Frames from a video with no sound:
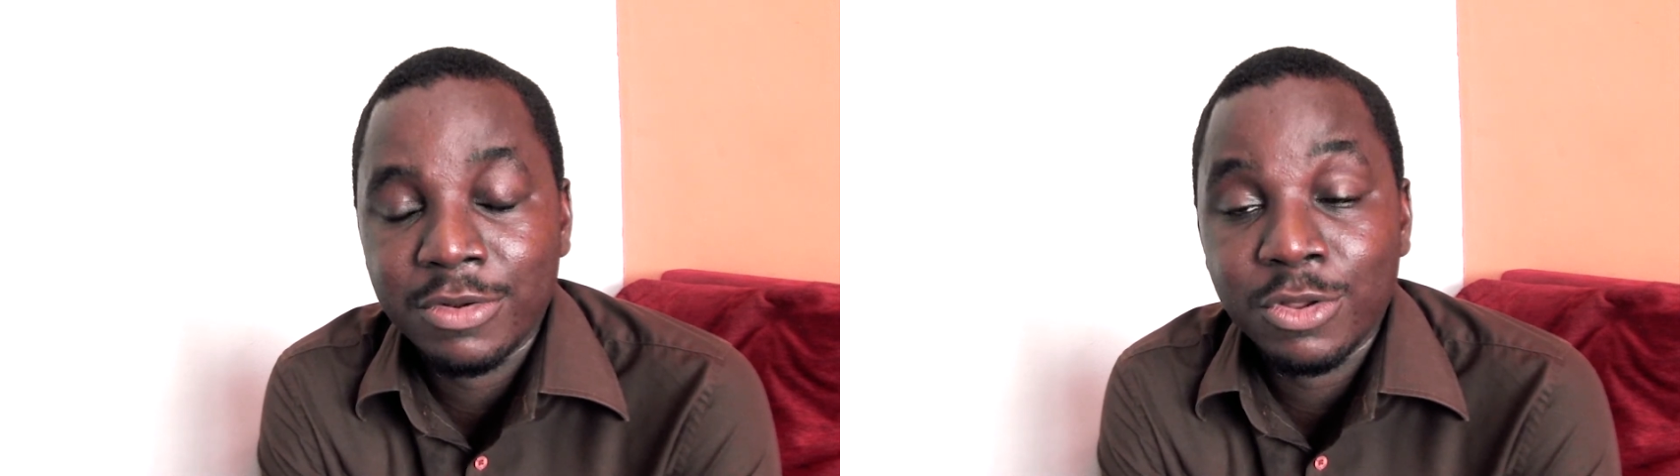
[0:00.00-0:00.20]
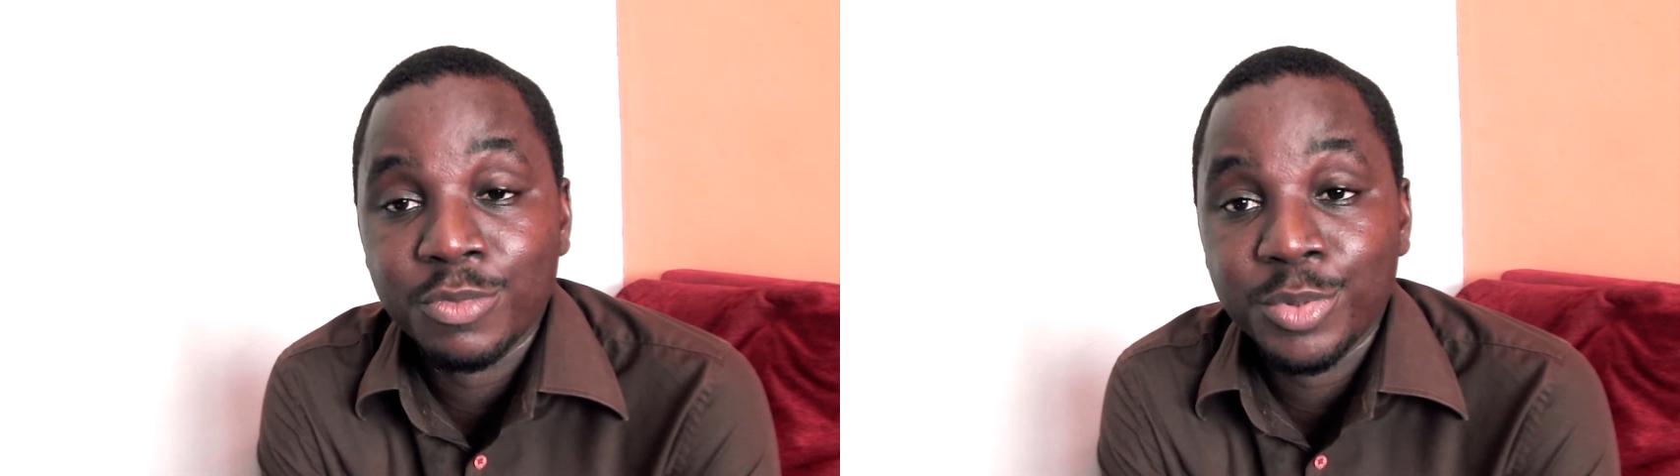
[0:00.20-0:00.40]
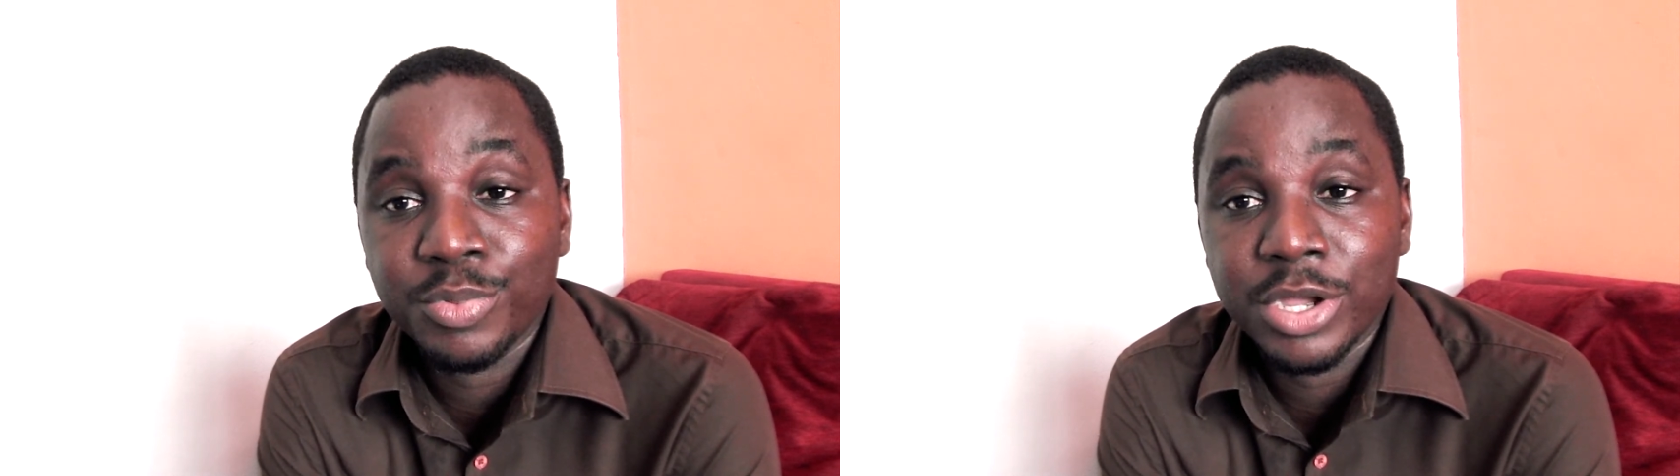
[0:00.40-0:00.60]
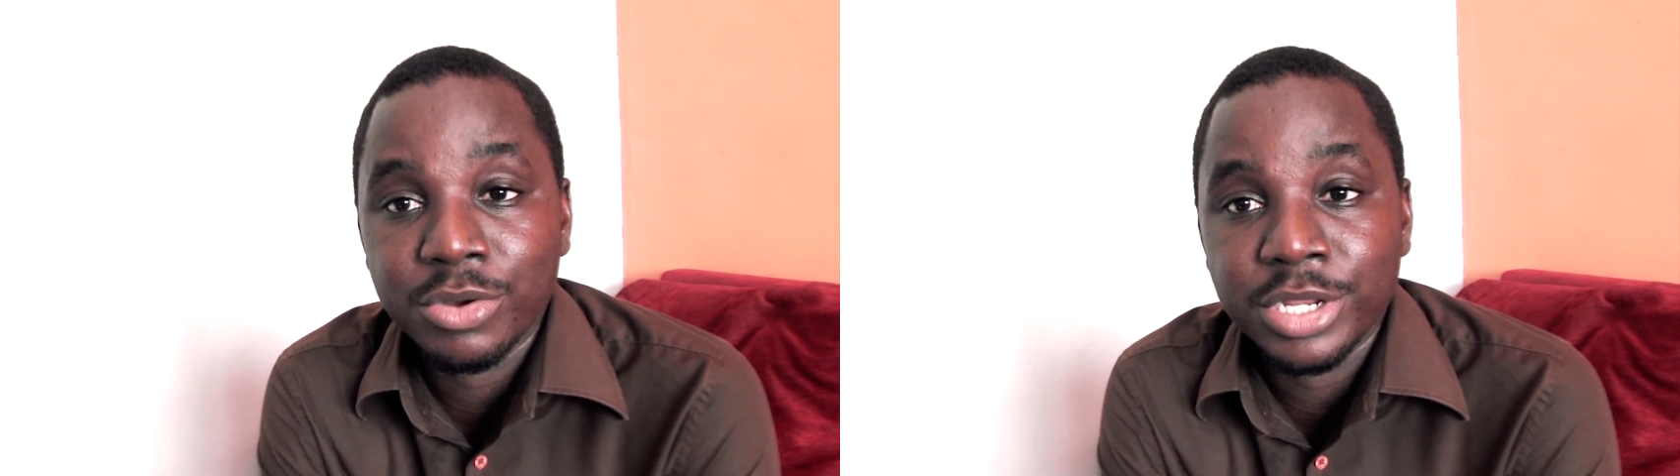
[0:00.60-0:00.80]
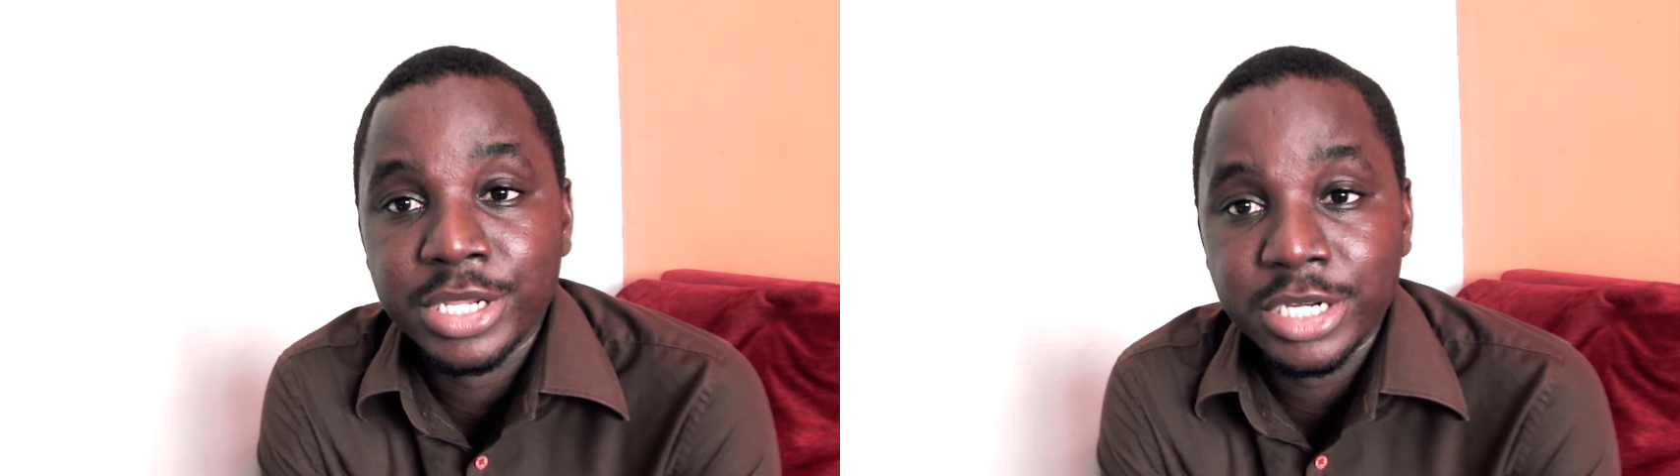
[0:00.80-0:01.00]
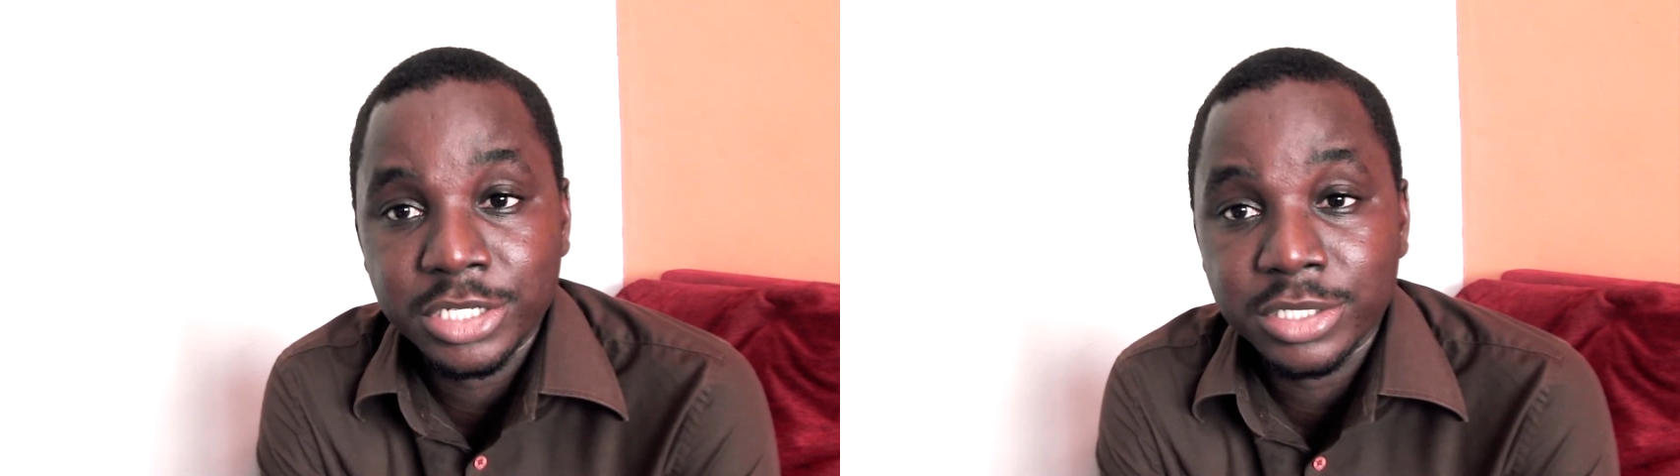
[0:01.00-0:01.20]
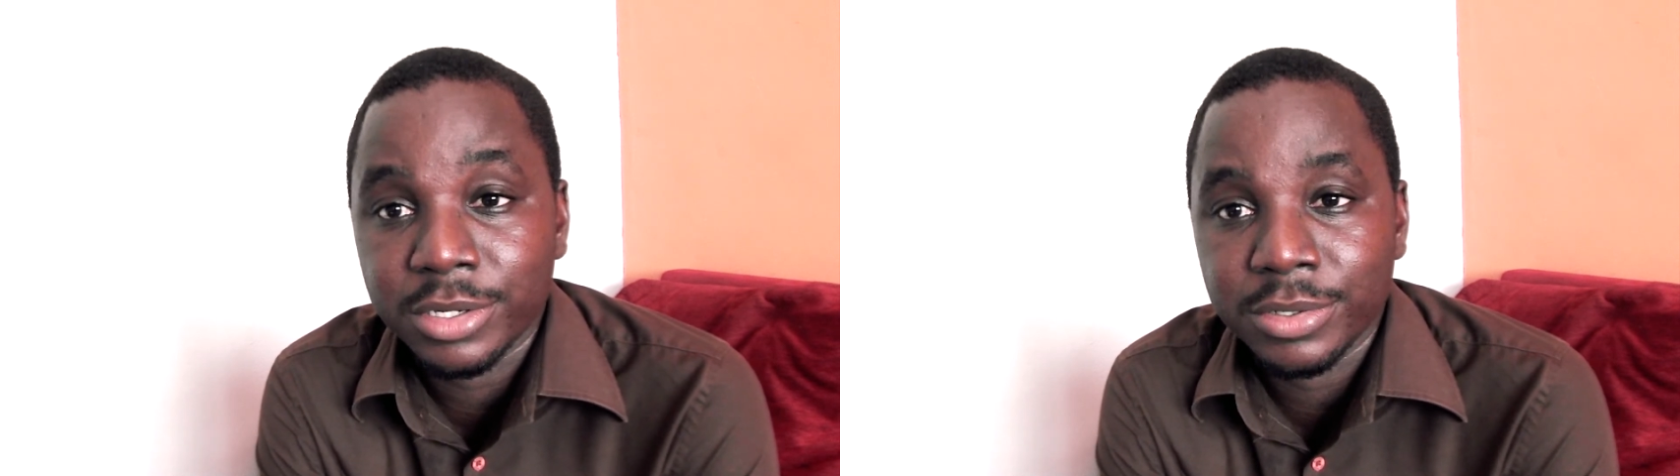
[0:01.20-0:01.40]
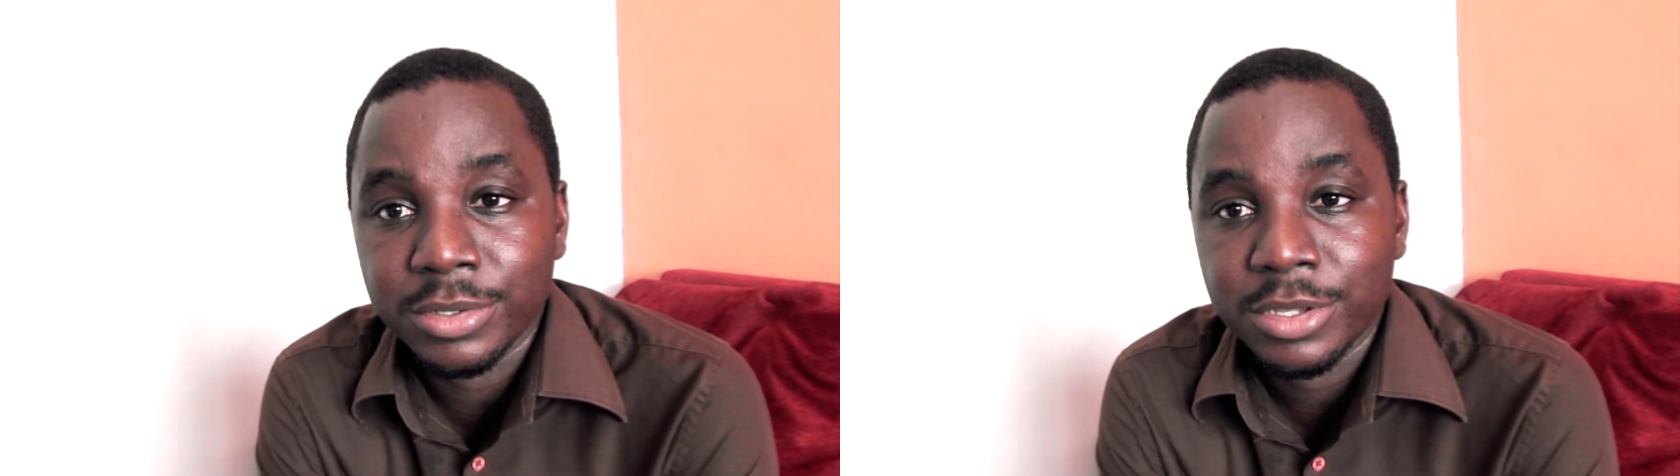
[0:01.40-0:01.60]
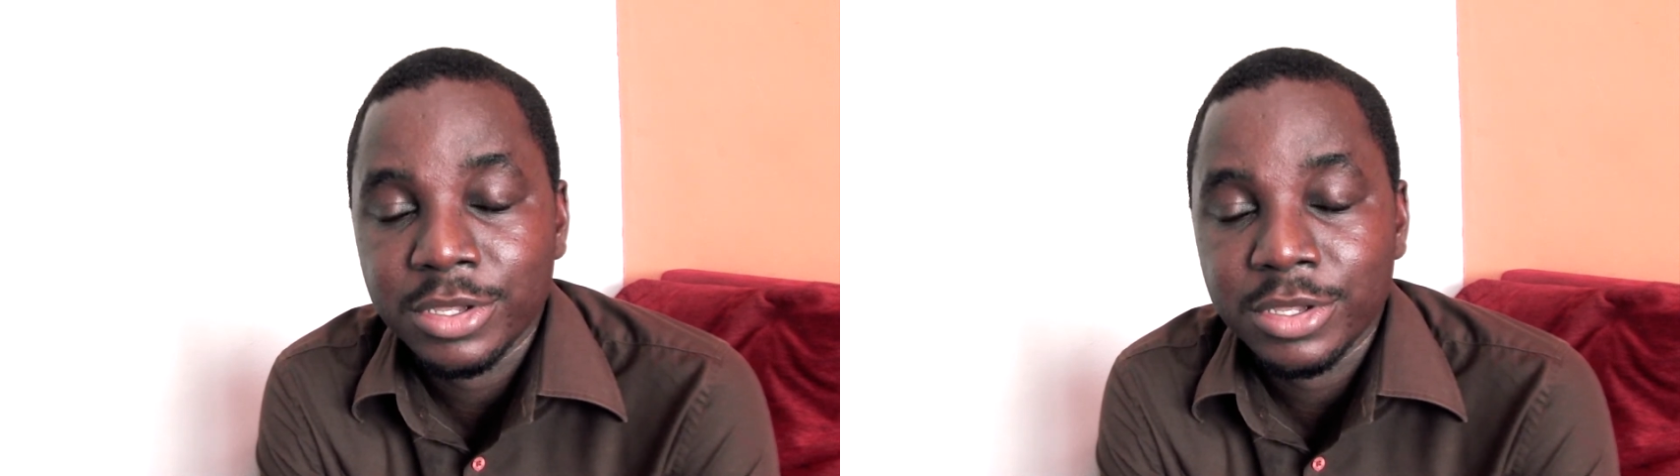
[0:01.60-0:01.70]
A lot of people are going digital.